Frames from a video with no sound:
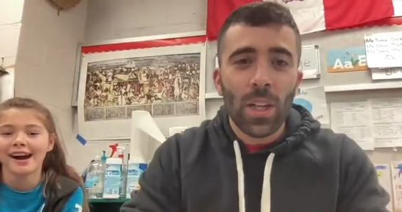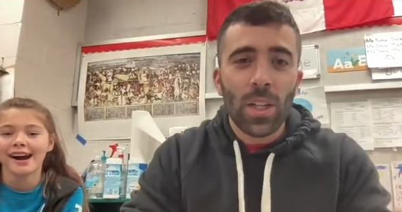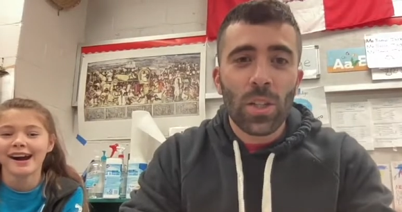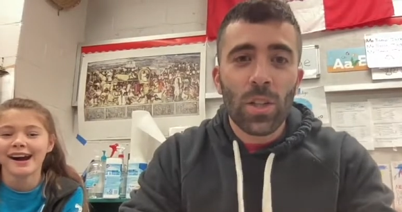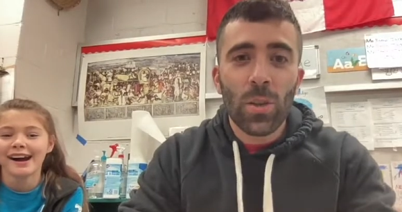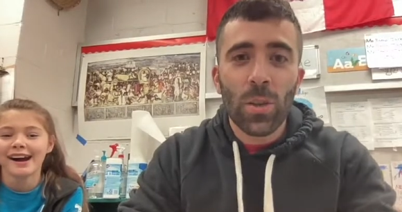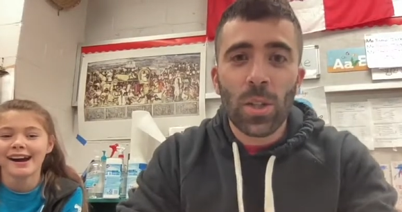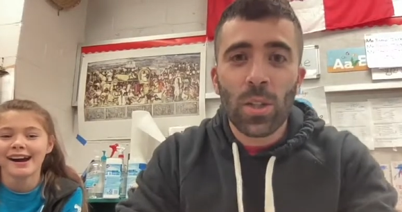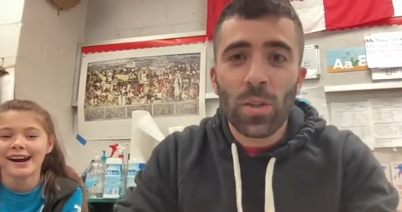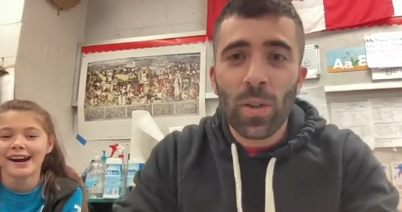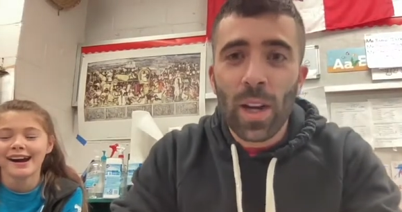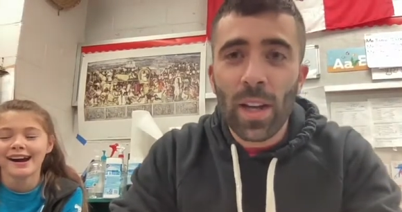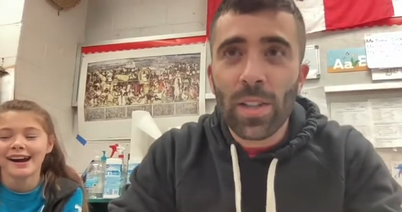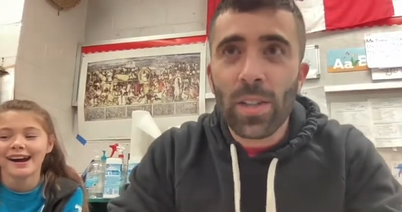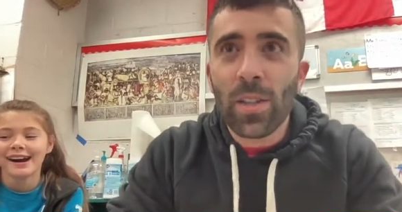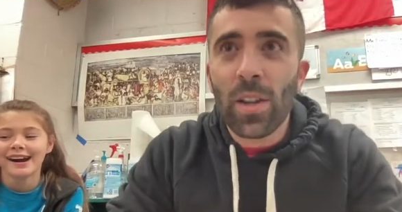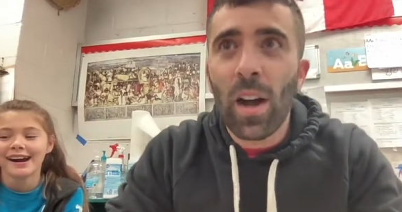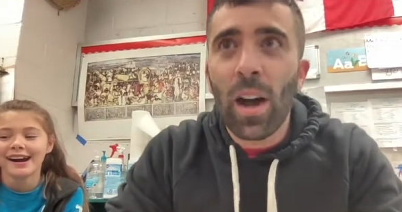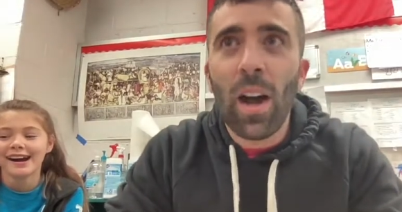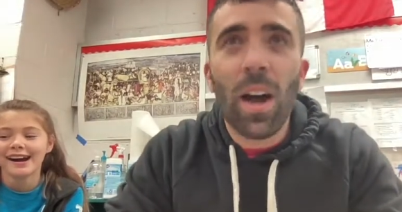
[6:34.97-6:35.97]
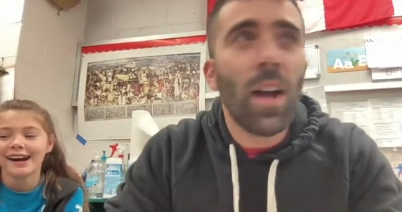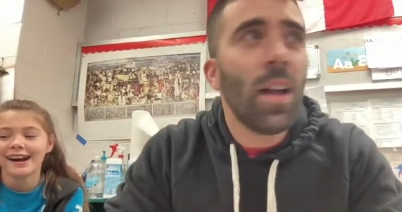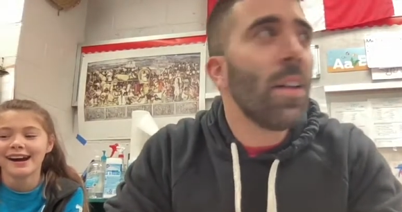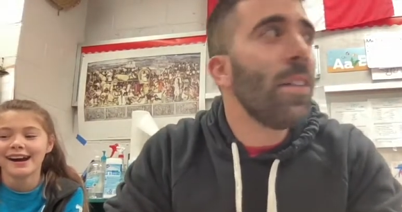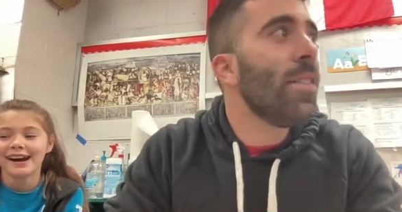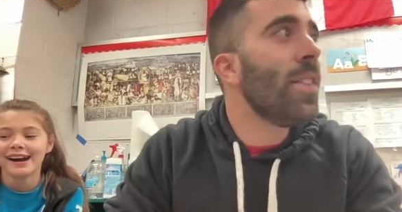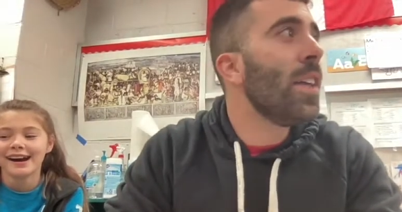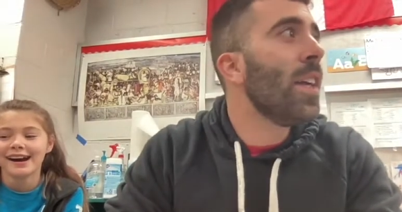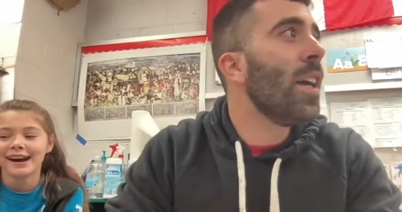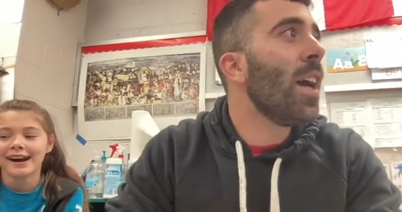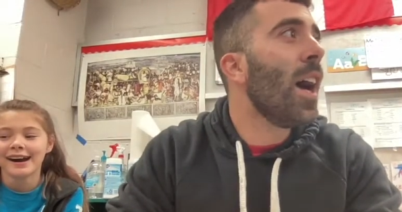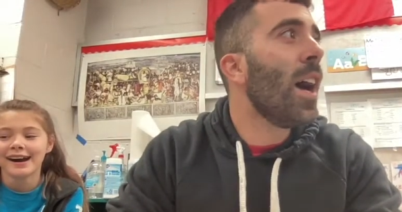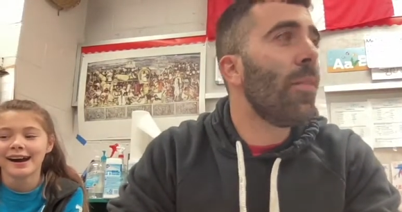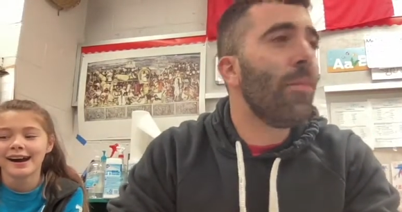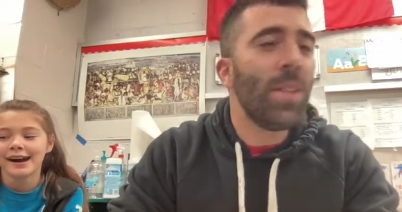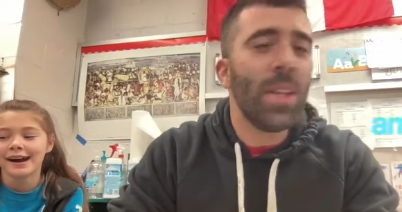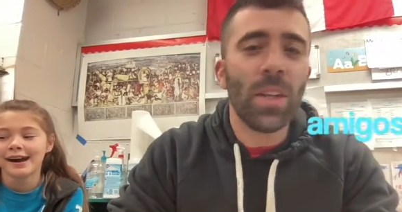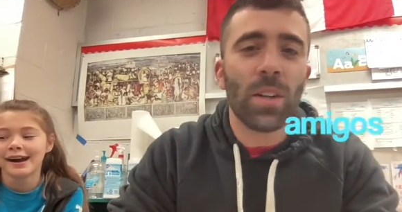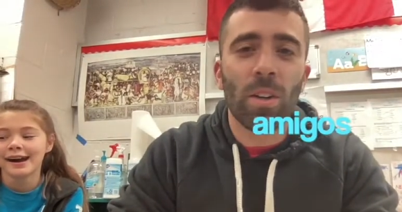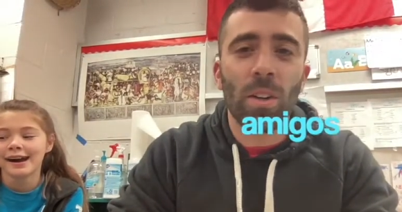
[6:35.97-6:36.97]
Speaker 1: to address all of the
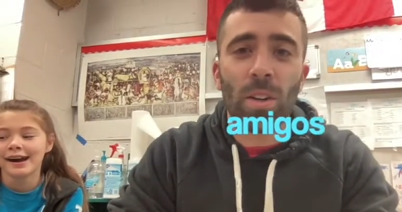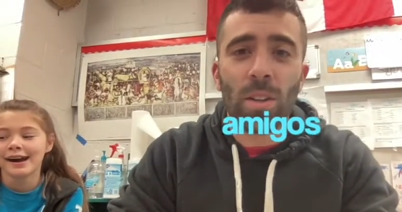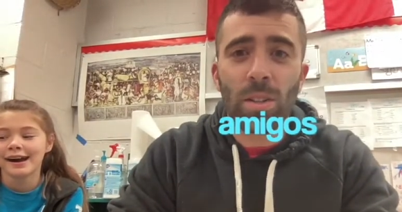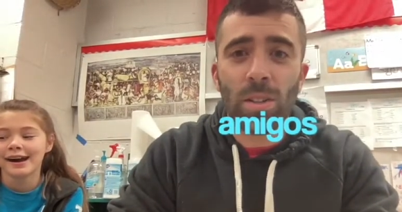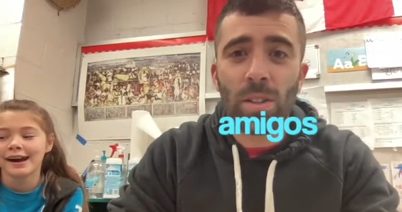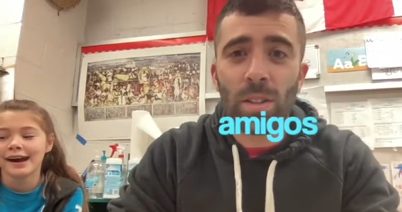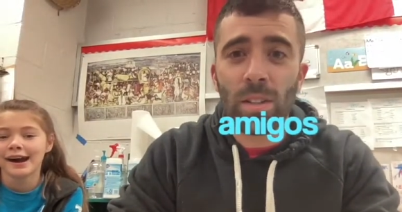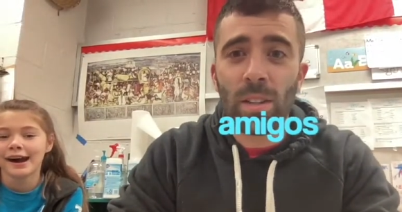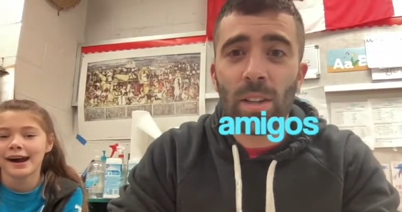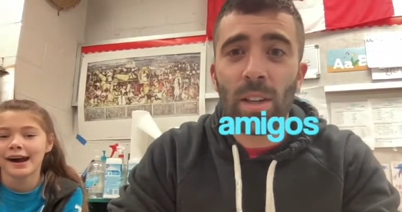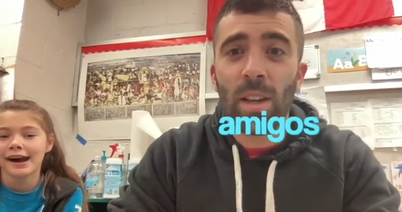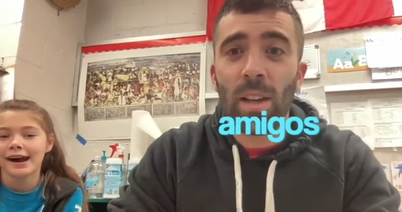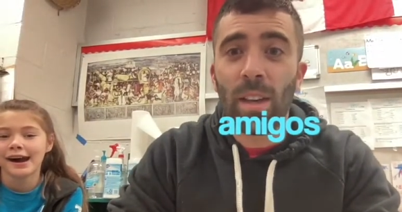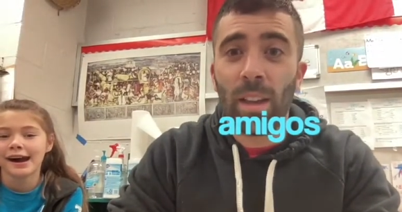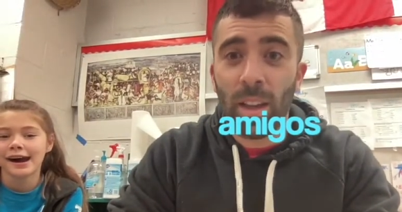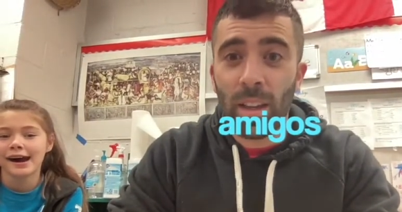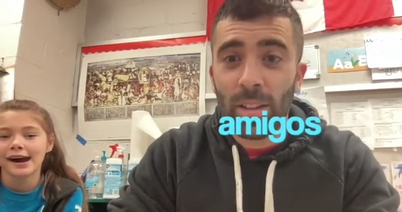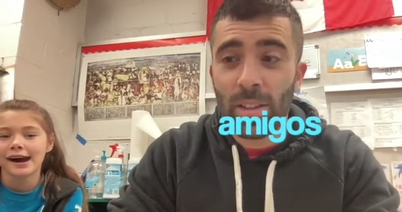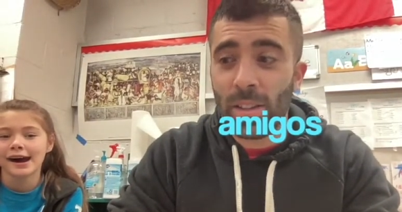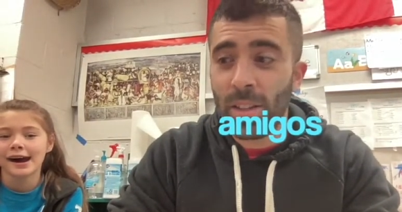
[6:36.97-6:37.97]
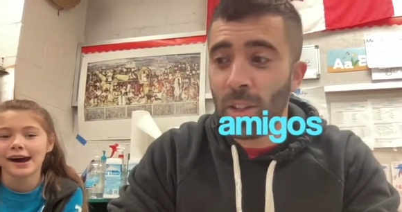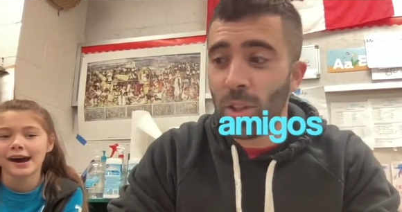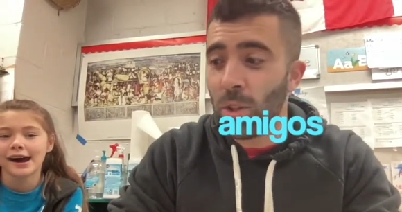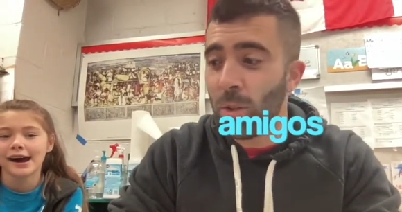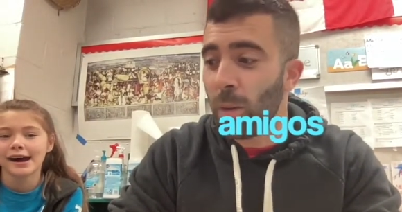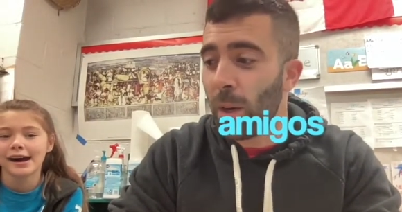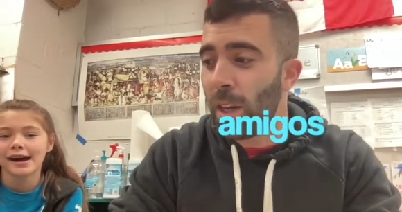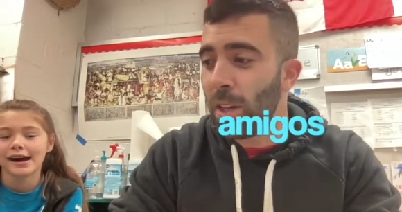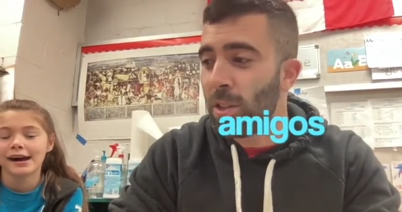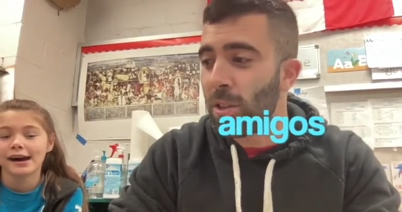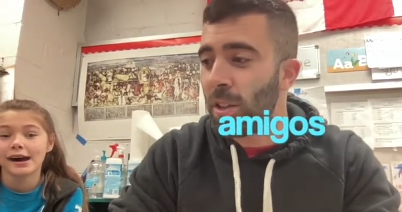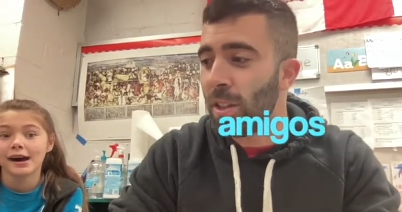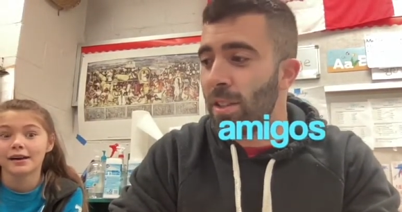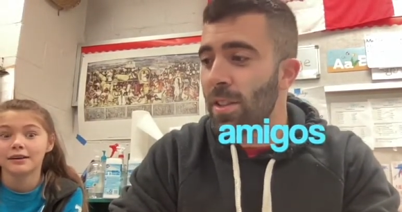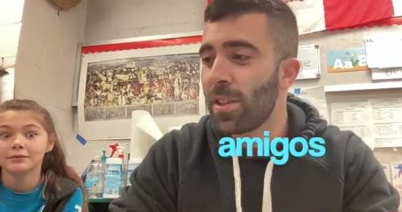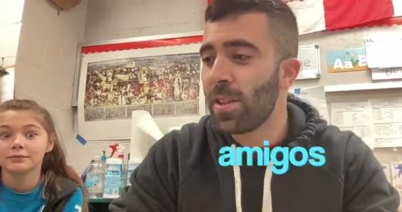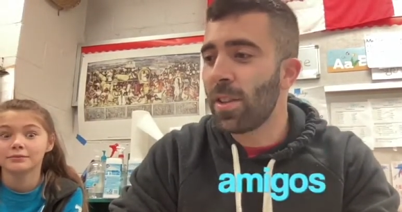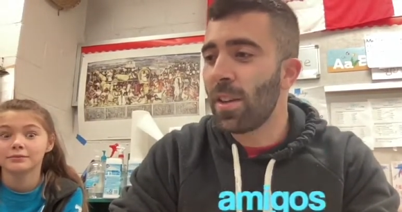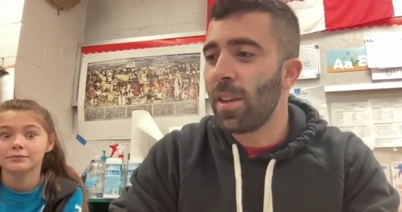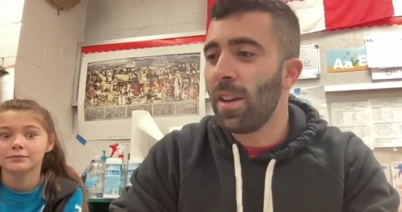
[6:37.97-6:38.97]
amigos
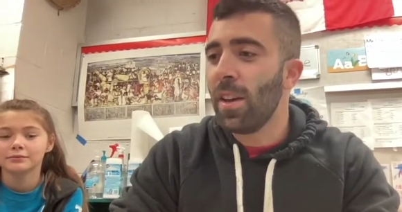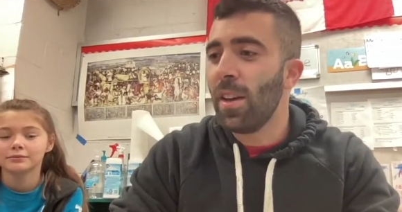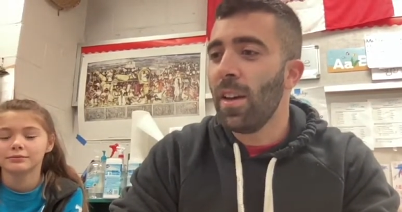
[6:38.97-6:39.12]
situations.